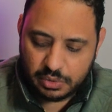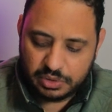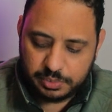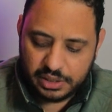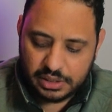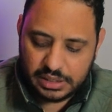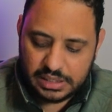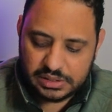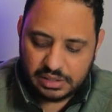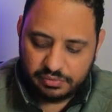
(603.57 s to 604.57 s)
That VPN
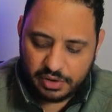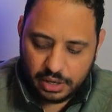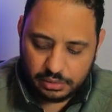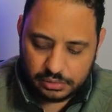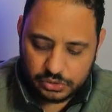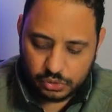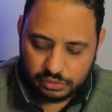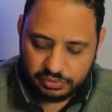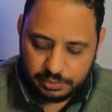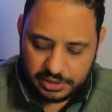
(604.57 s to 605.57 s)
is if I,
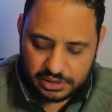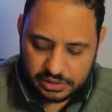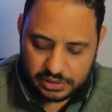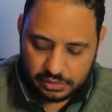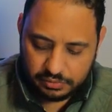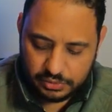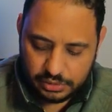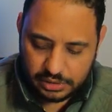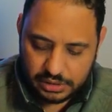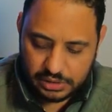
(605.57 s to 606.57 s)
so the VPN
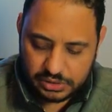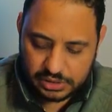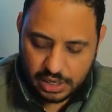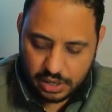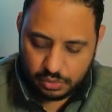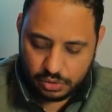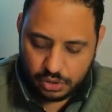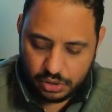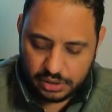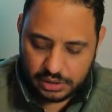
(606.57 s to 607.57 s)
server is now
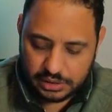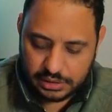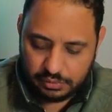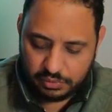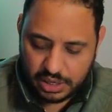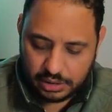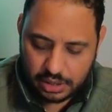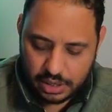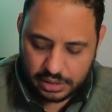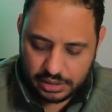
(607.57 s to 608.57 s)
on, it
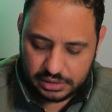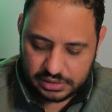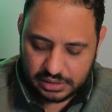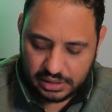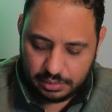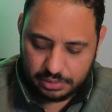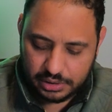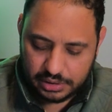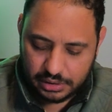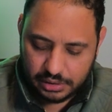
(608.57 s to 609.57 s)
WireGuard is
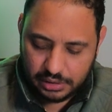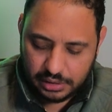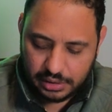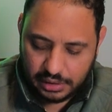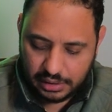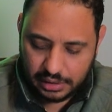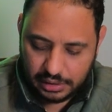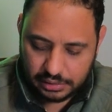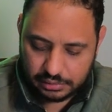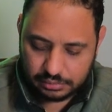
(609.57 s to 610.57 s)
enabled
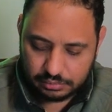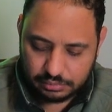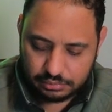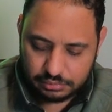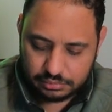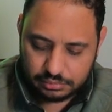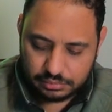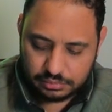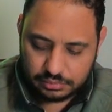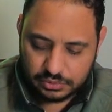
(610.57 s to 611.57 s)
and
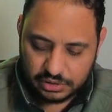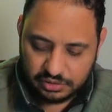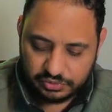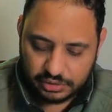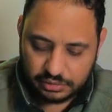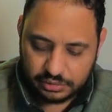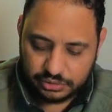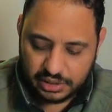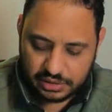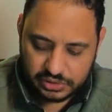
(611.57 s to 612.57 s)
the different
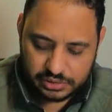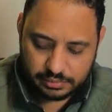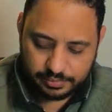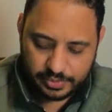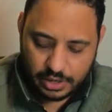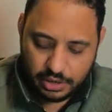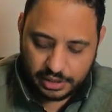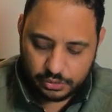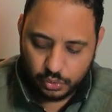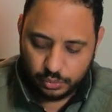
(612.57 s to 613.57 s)
things. All
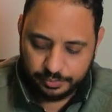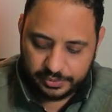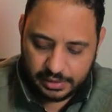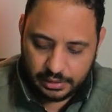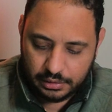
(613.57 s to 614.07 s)
right, cool.